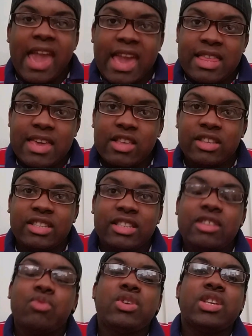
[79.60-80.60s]
any
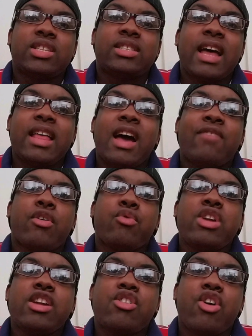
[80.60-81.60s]
series that have a
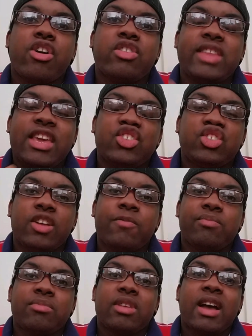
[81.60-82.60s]

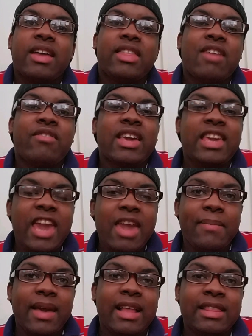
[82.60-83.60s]
reincarnation and have a
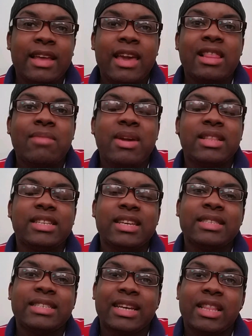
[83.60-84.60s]
game element
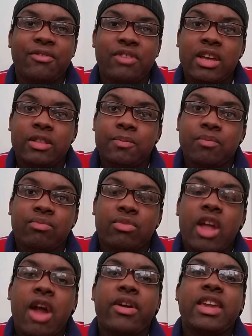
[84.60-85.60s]
inside of it,
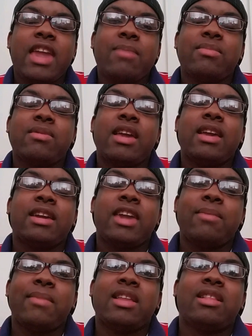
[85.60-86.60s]
or a game
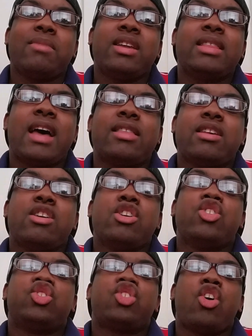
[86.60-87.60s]
element that
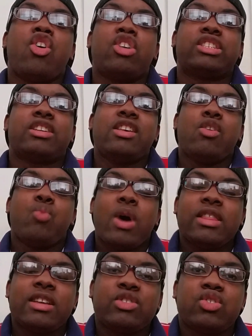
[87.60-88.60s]
show us
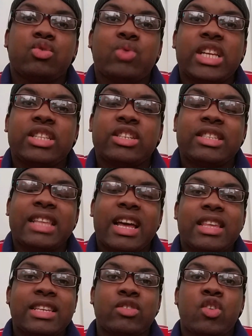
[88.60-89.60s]
what the
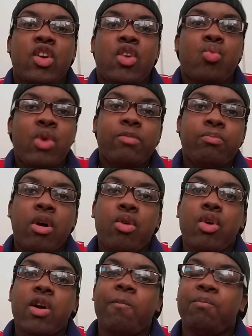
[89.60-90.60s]
status, what
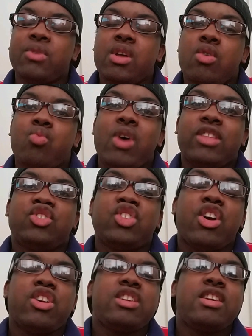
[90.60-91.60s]
power, what
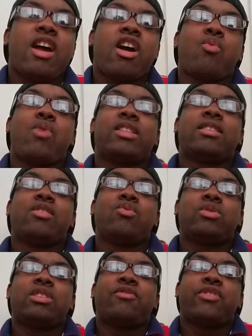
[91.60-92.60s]
journey, or
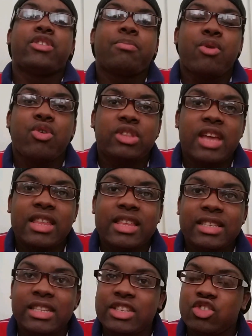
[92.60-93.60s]
whatever the
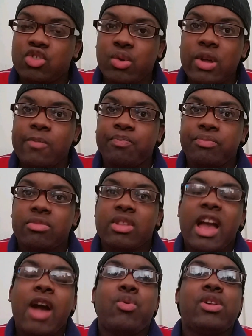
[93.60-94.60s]
protagonist is doing,
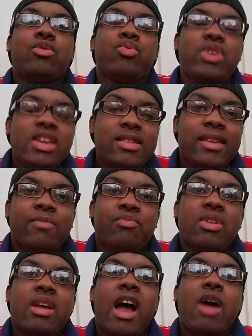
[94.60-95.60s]
I will read it.
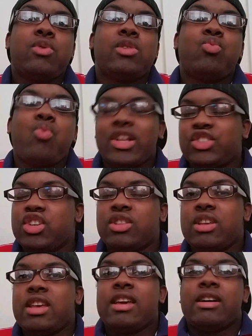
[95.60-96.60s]
I will watch
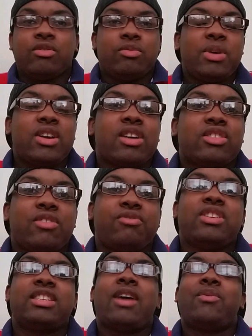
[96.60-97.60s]
it. Because
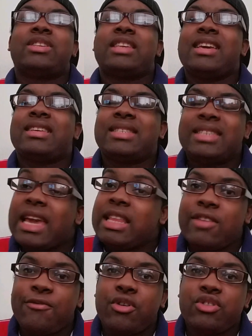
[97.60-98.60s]
of this, I was
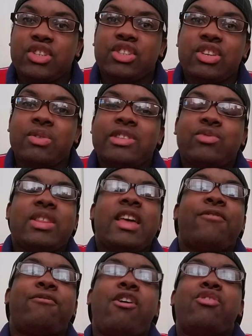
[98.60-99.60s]
excited for the series when
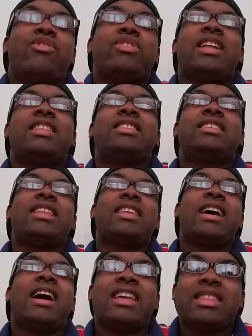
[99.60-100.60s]
I found out that it get
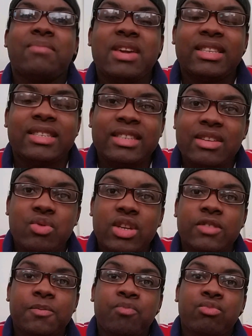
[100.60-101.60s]
an anime
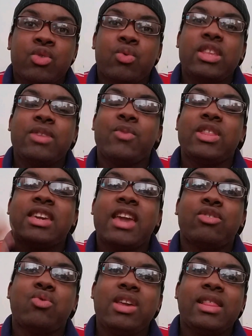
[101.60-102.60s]
series. When it
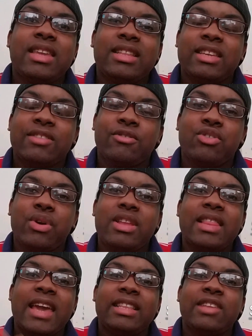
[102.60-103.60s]
get green
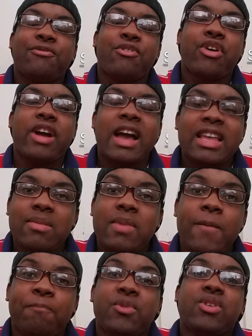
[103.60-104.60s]
lighted for an
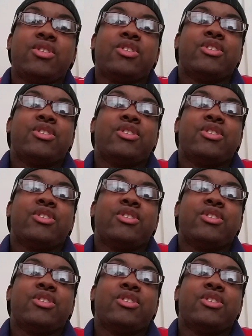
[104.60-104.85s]
anime.